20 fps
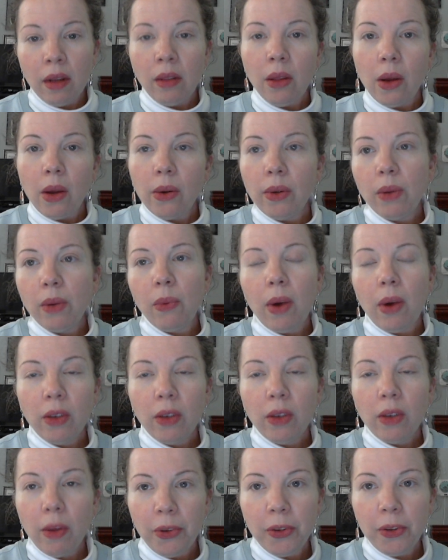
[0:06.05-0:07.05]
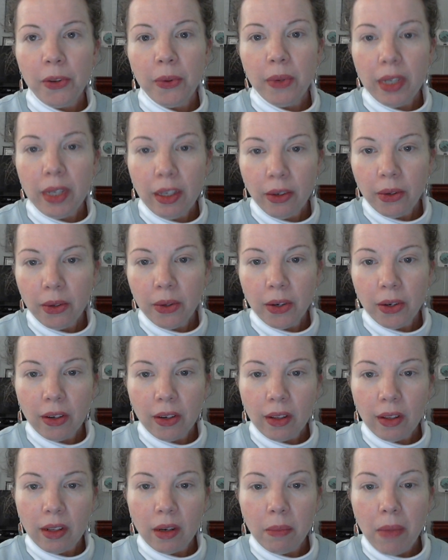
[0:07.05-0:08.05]
Hello and welcome to Eco
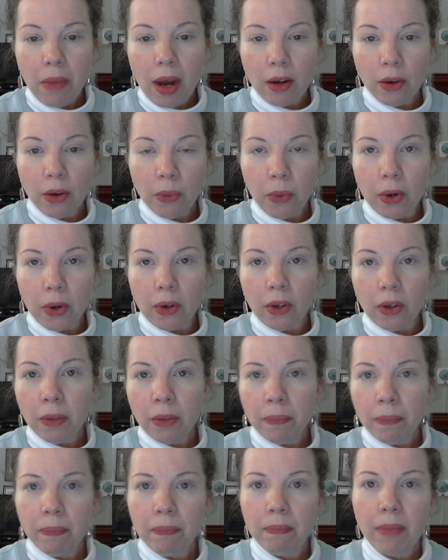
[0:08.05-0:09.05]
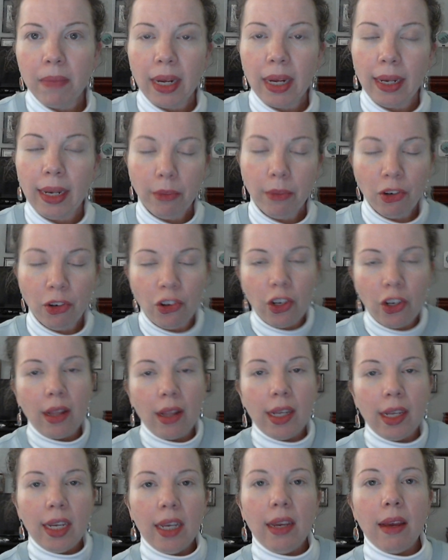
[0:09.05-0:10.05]
Girl in a Modern World. My name is
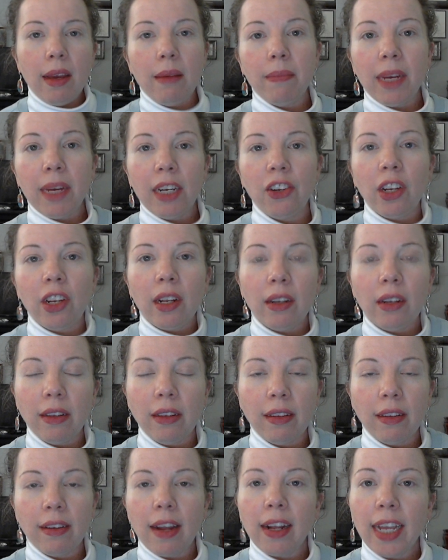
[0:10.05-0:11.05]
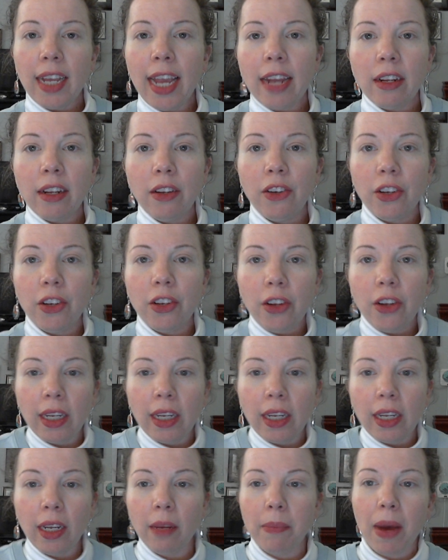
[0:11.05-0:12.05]
Shelley and my channel is dedicated to
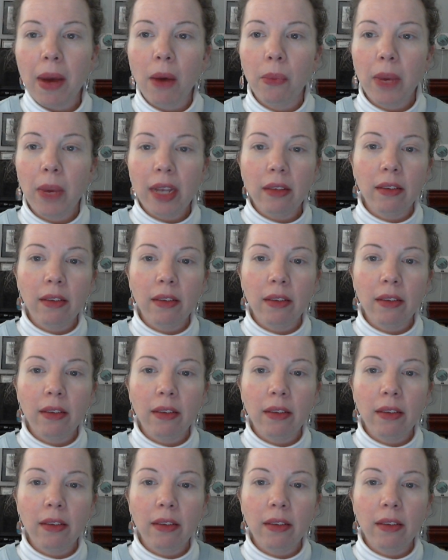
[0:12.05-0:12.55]
talking about